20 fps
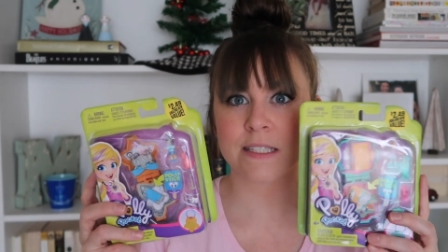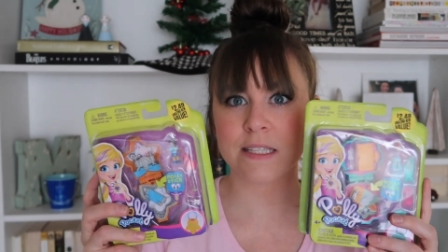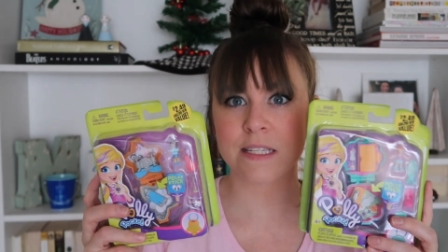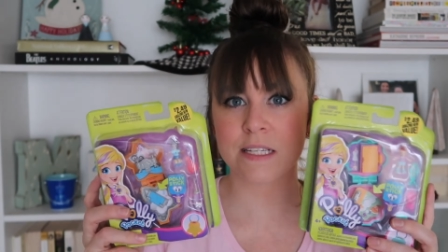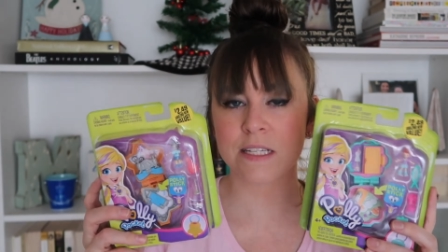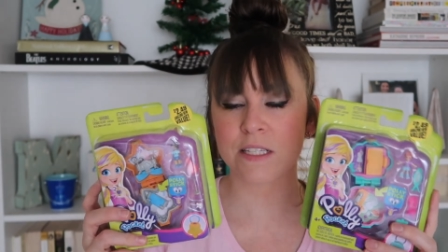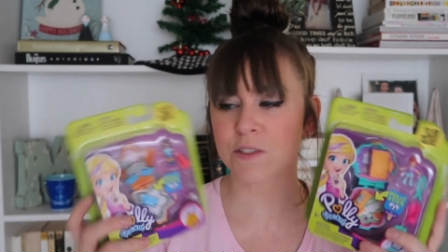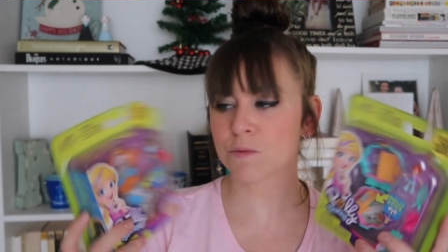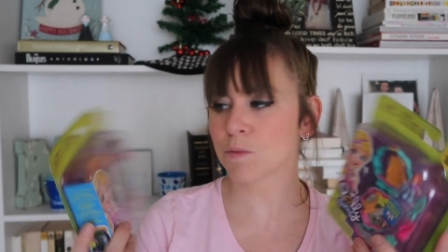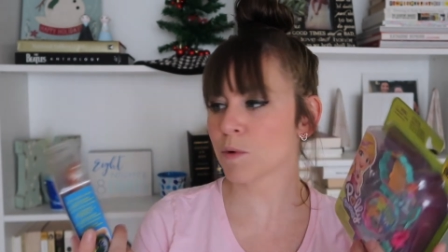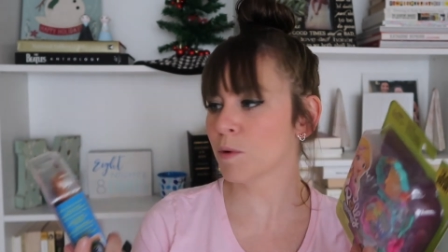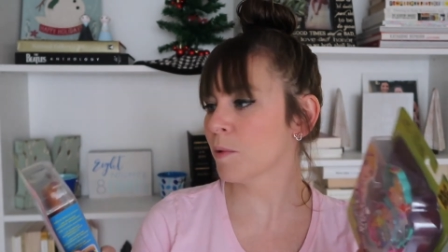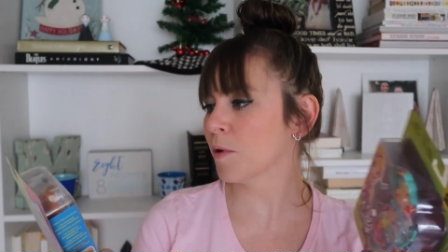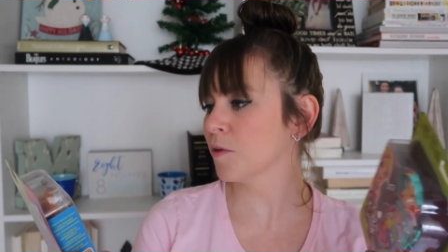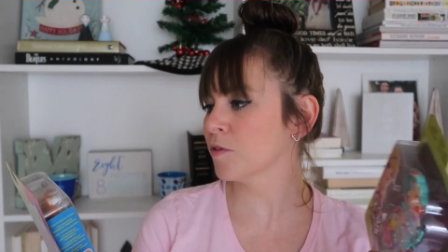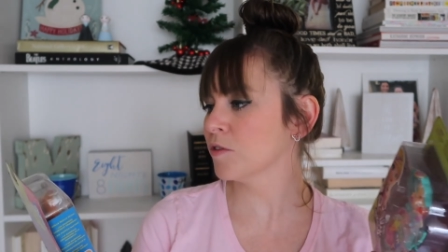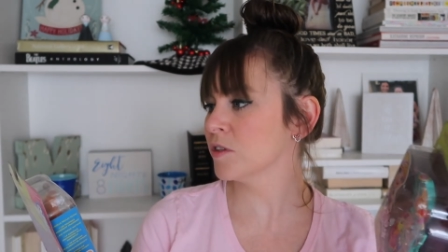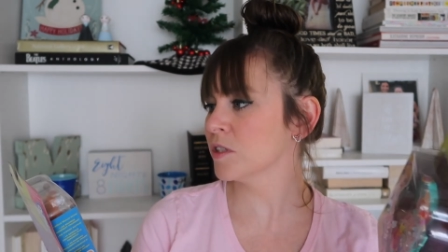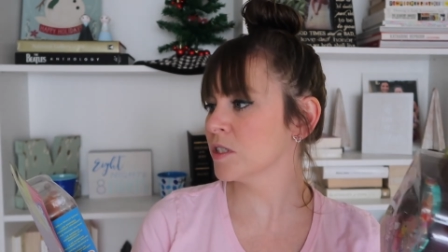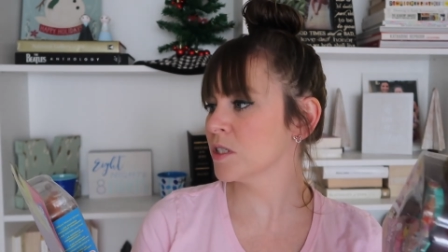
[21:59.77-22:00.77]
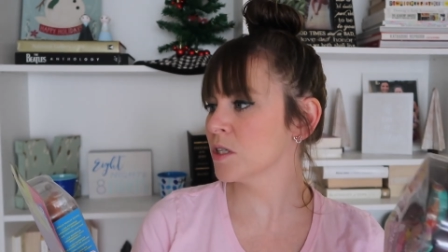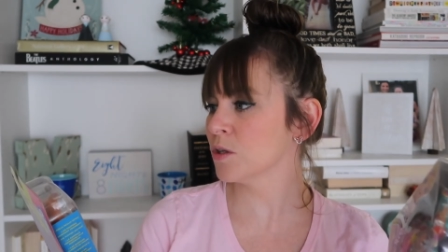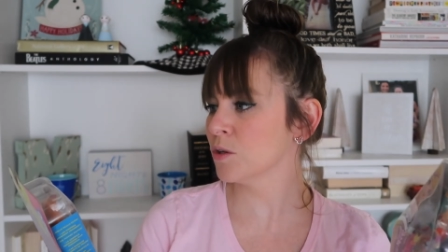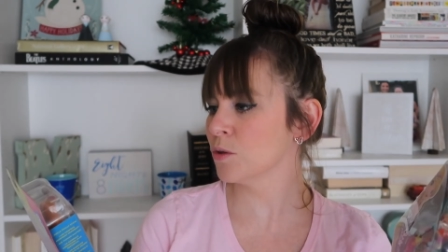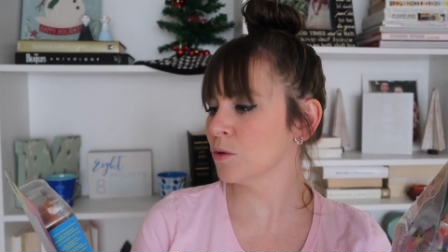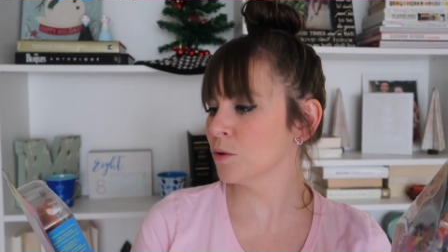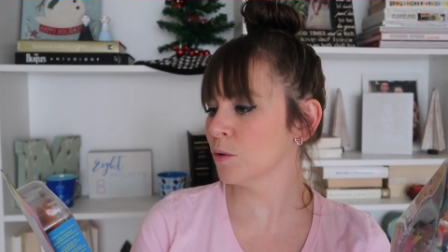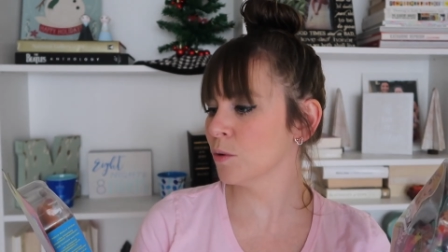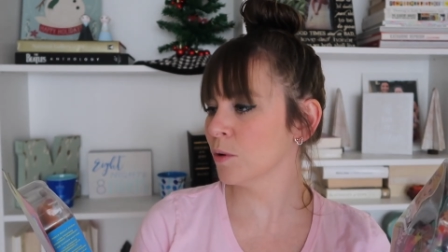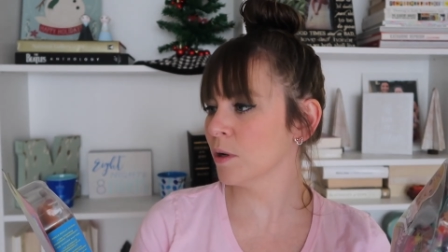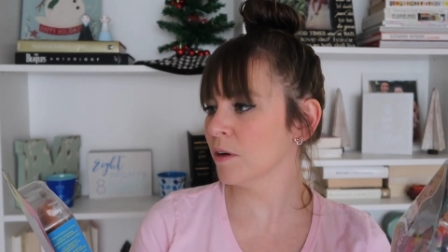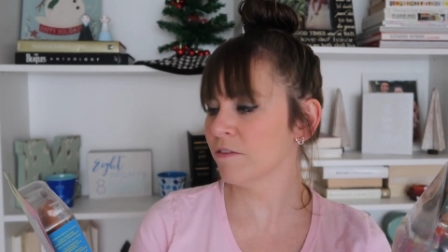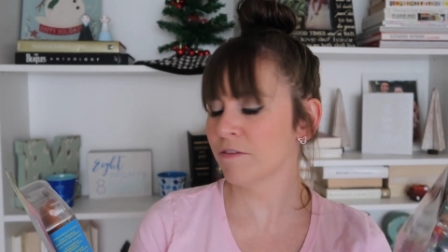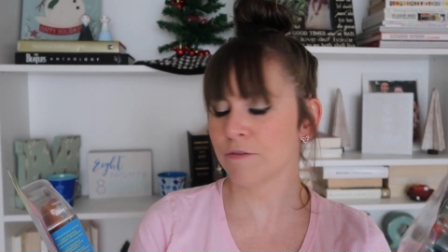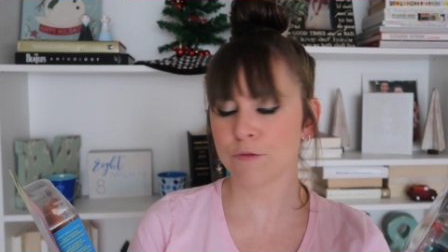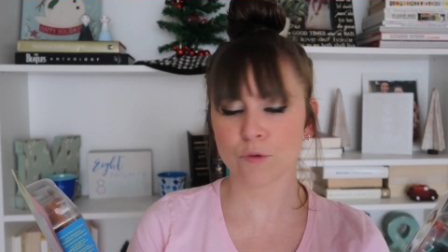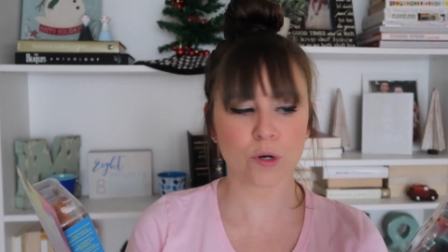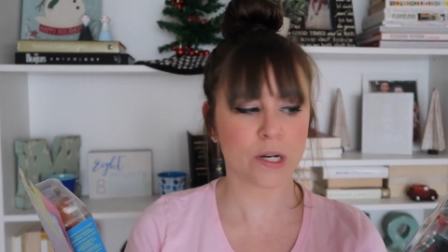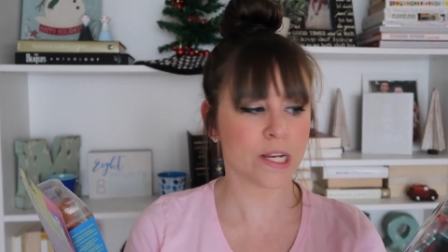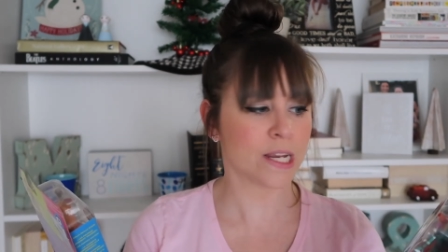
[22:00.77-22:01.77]
These were both
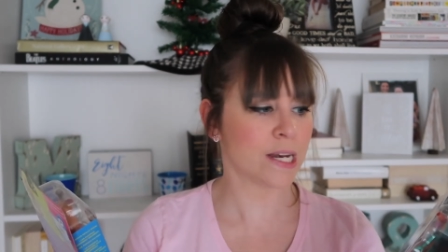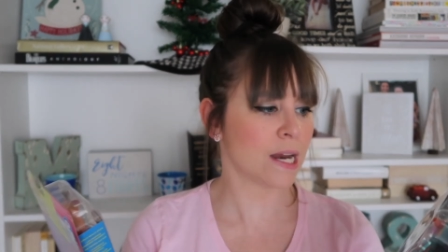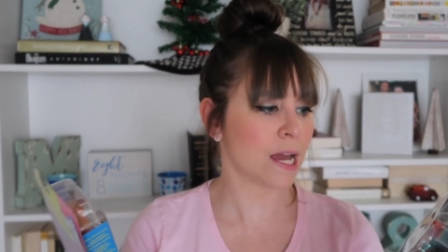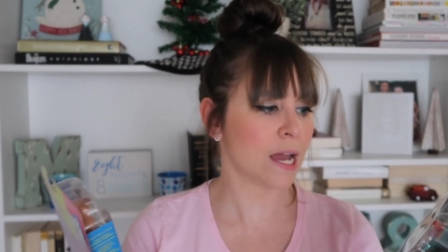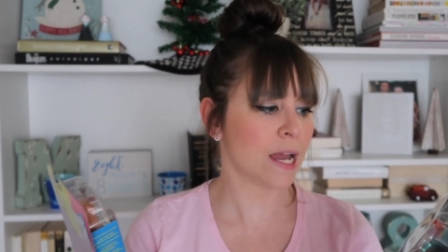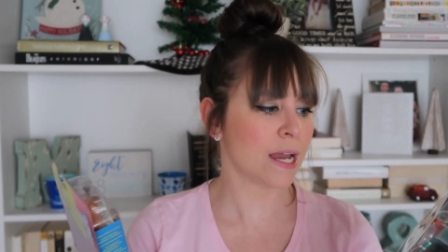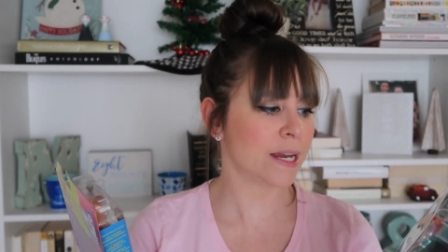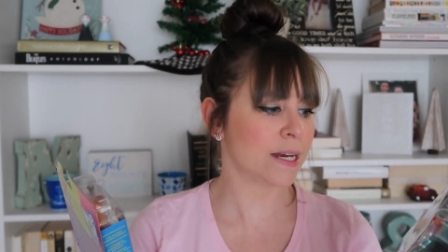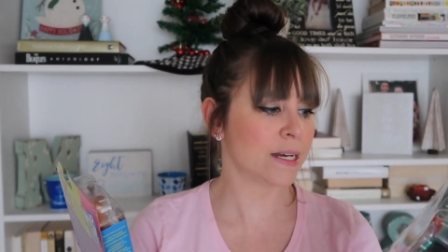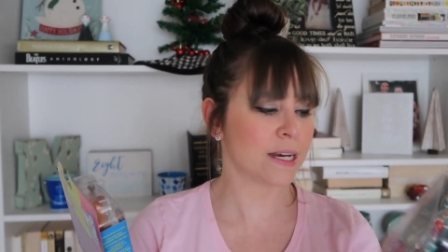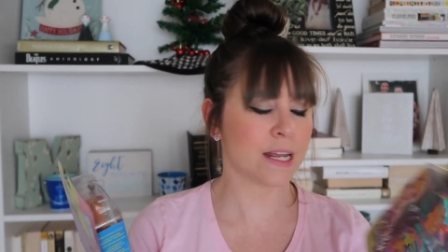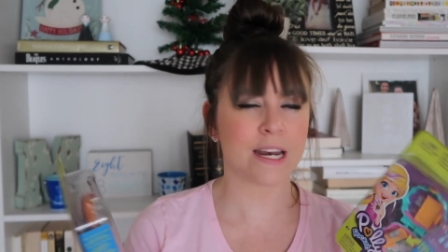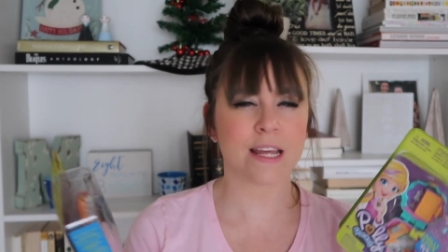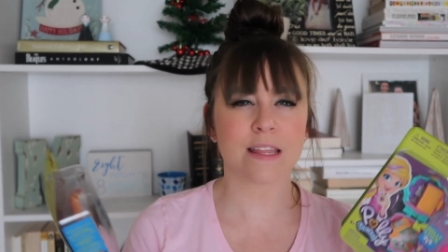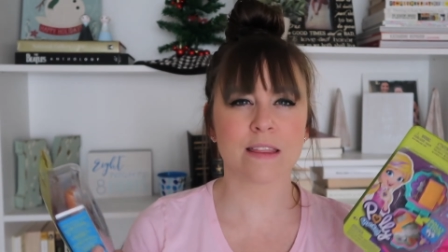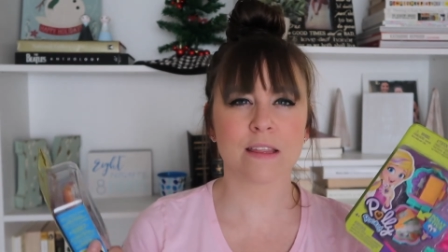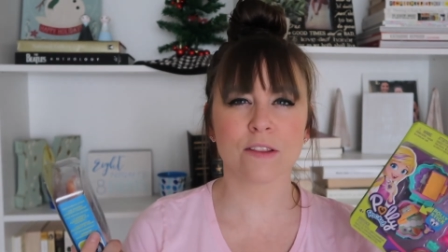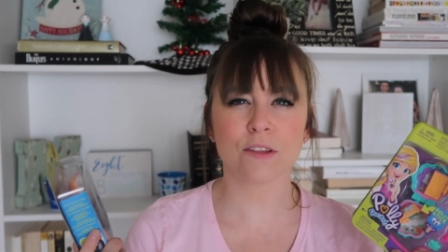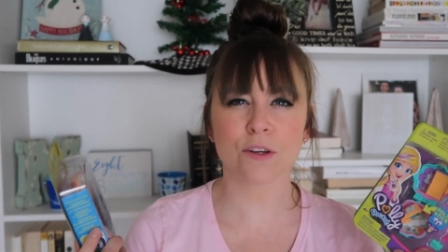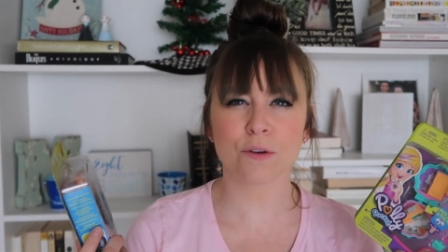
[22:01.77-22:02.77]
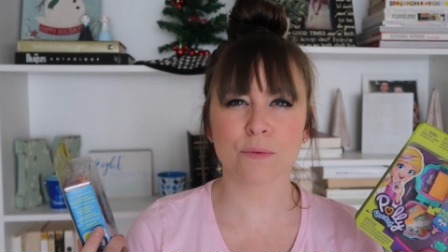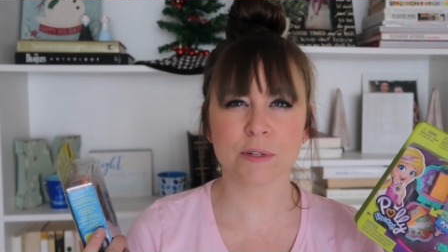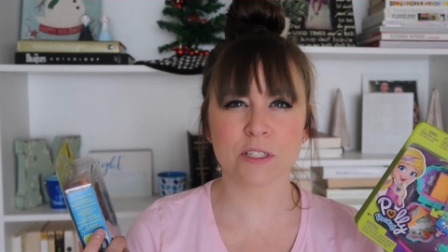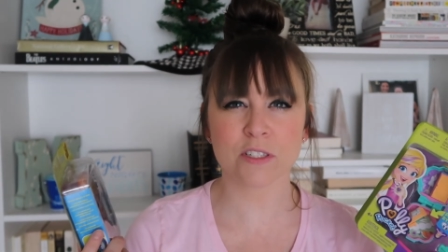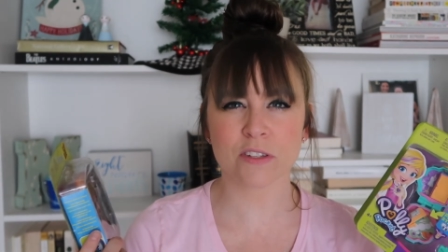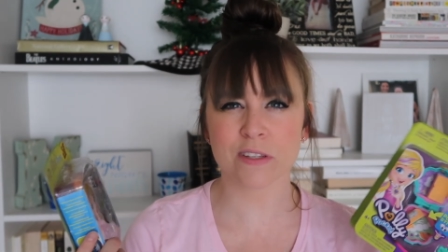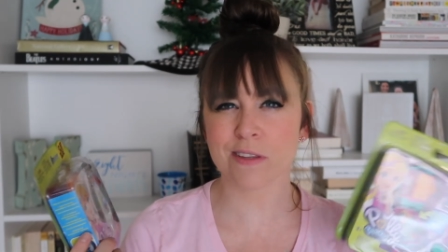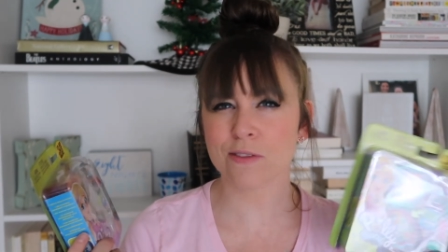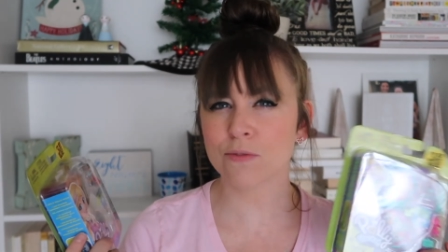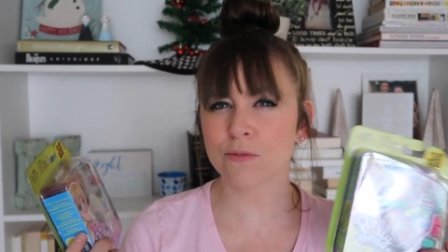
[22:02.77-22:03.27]
2.49, and I think they're originally